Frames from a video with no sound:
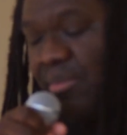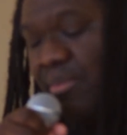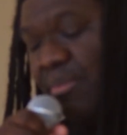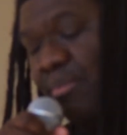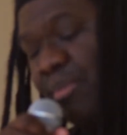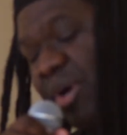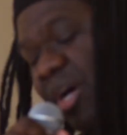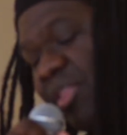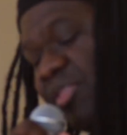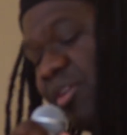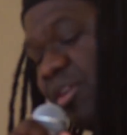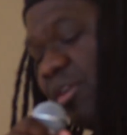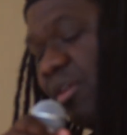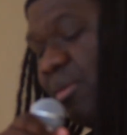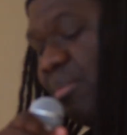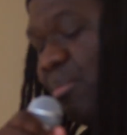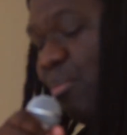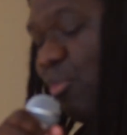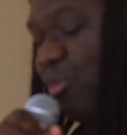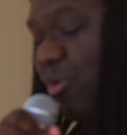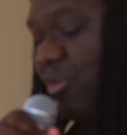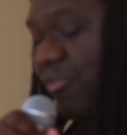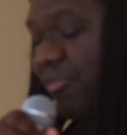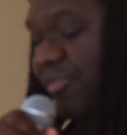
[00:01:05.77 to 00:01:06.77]

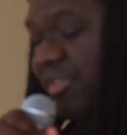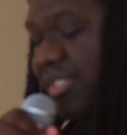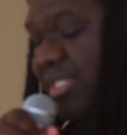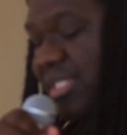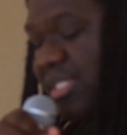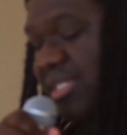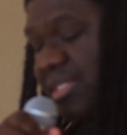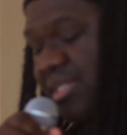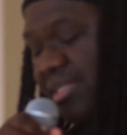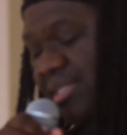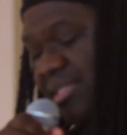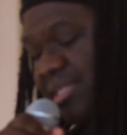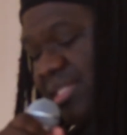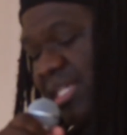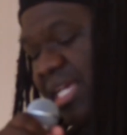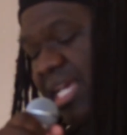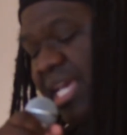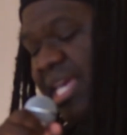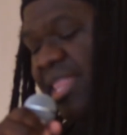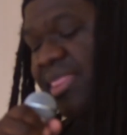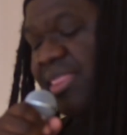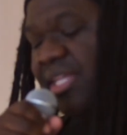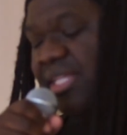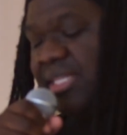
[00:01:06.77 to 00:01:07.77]

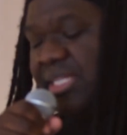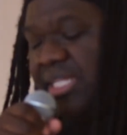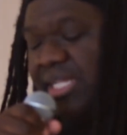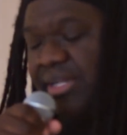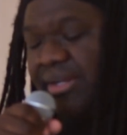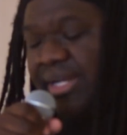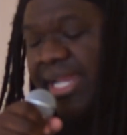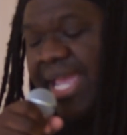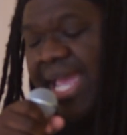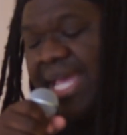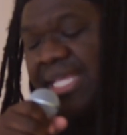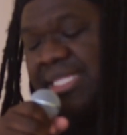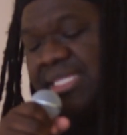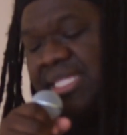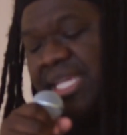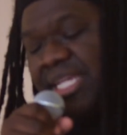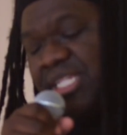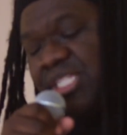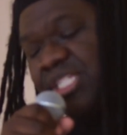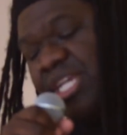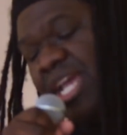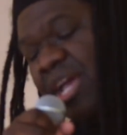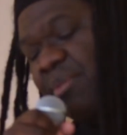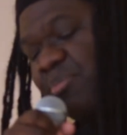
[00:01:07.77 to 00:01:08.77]
Mothermorphosis, the lyric
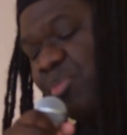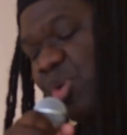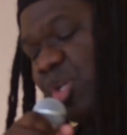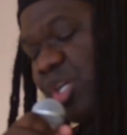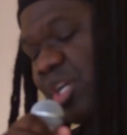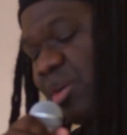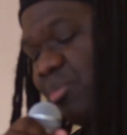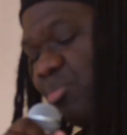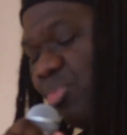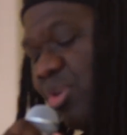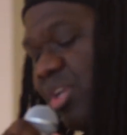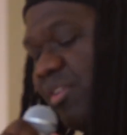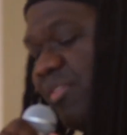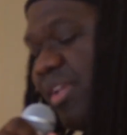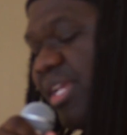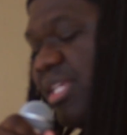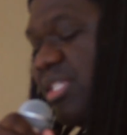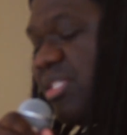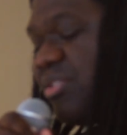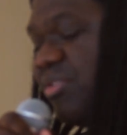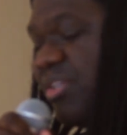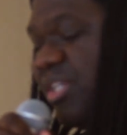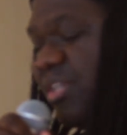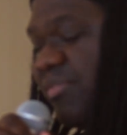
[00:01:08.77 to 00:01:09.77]
essay chapbook, A Brief
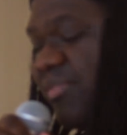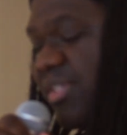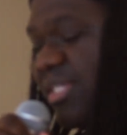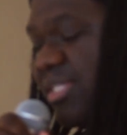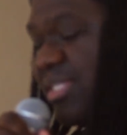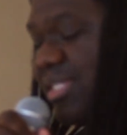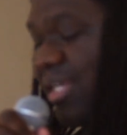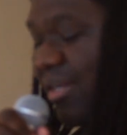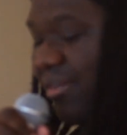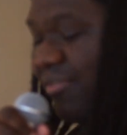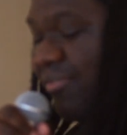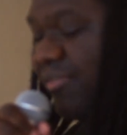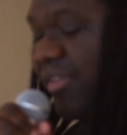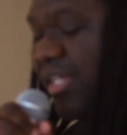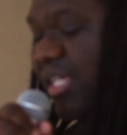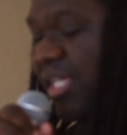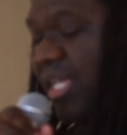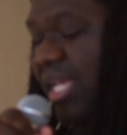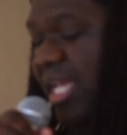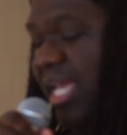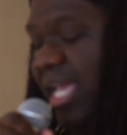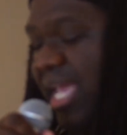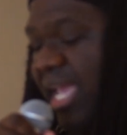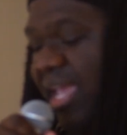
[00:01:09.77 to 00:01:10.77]
History of the Selfie,
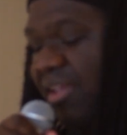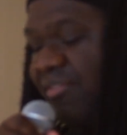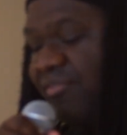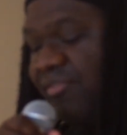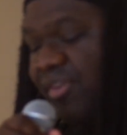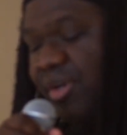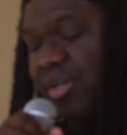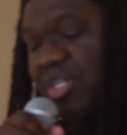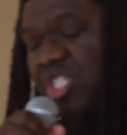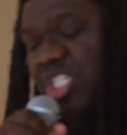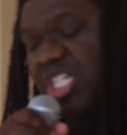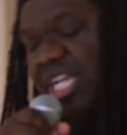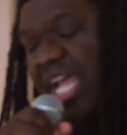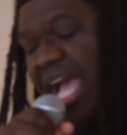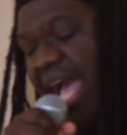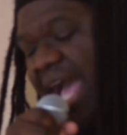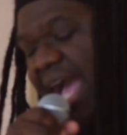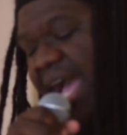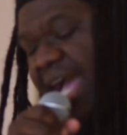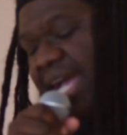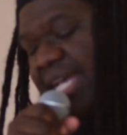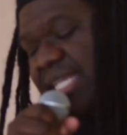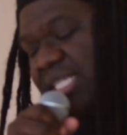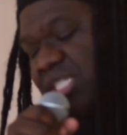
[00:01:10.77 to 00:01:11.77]
and Virgin
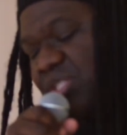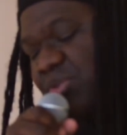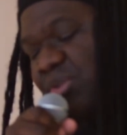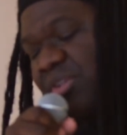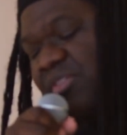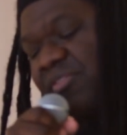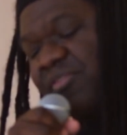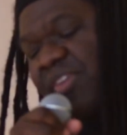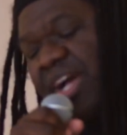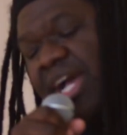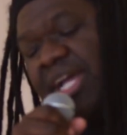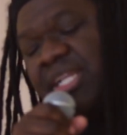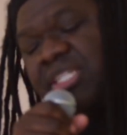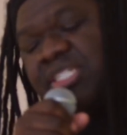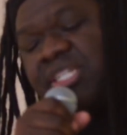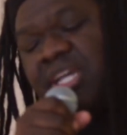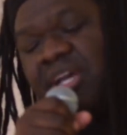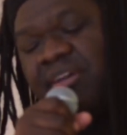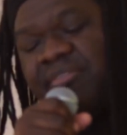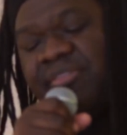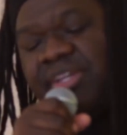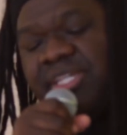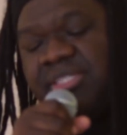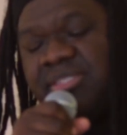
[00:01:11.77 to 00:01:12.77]
Eyes. You can find
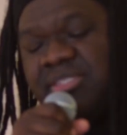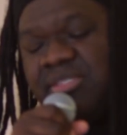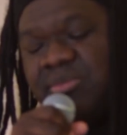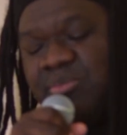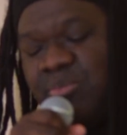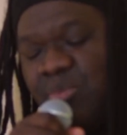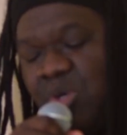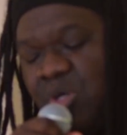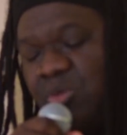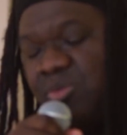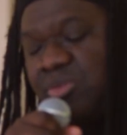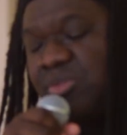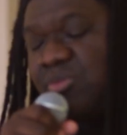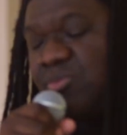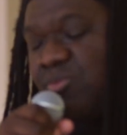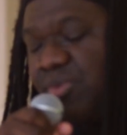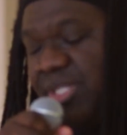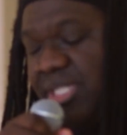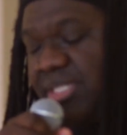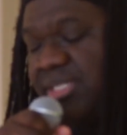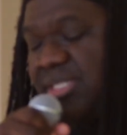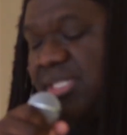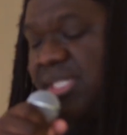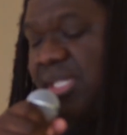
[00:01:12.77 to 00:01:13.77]
Chavez's most
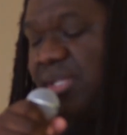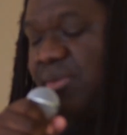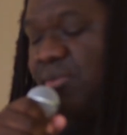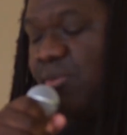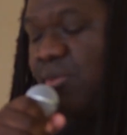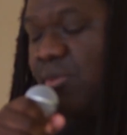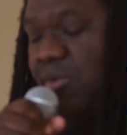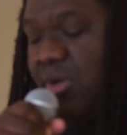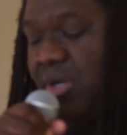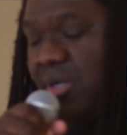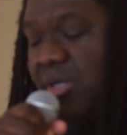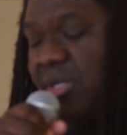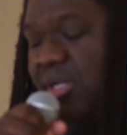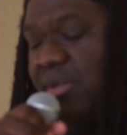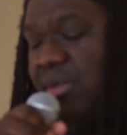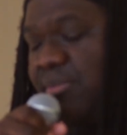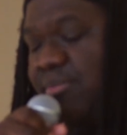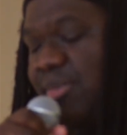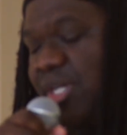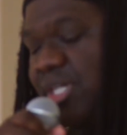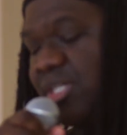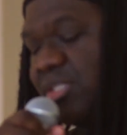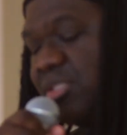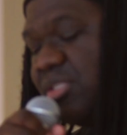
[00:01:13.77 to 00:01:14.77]
recent work
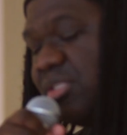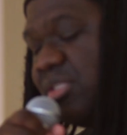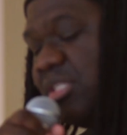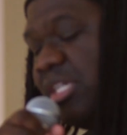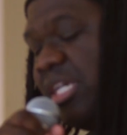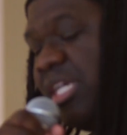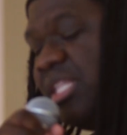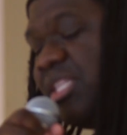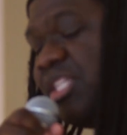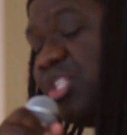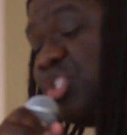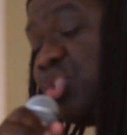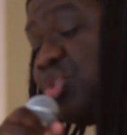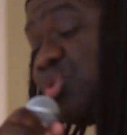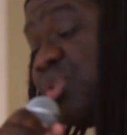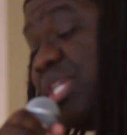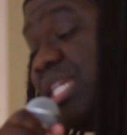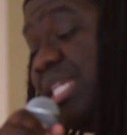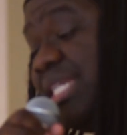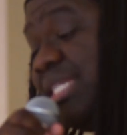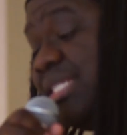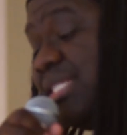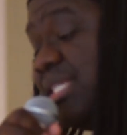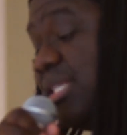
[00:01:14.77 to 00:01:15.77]
among the
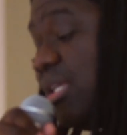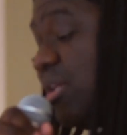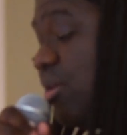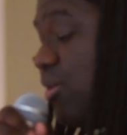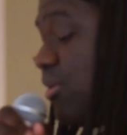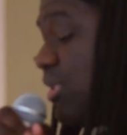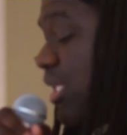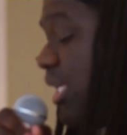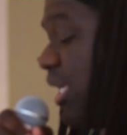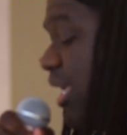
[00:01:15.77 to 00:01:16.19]
trees in Golden